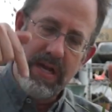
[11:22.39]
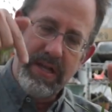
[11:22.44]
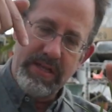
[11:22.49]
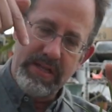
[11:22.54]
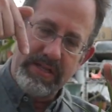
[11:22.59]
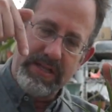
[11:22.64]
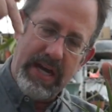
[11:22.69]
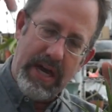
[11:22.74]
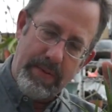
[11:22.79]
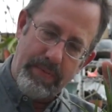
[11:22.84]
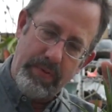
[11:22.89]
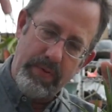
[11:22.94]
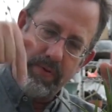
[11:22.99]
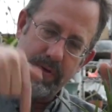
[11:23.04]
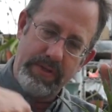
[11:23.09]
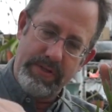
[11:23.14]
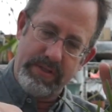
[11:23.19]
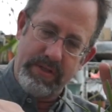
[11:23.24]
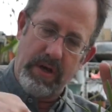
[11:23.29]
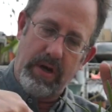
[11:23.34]
the taproot
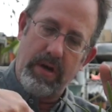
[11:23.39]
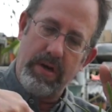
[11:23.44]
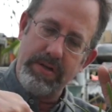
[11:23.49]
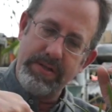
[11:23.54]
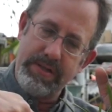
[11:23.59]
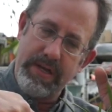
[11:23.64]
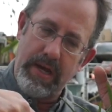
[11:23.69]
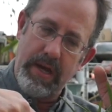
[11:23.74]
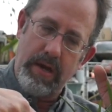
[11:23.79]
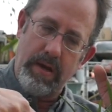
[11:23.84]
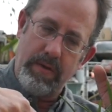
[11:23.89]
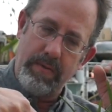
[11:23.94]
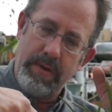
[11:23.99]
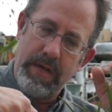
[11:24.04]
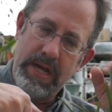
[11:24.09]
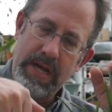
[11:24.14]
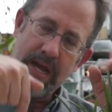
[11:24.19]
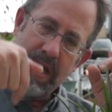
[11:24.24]
has gone down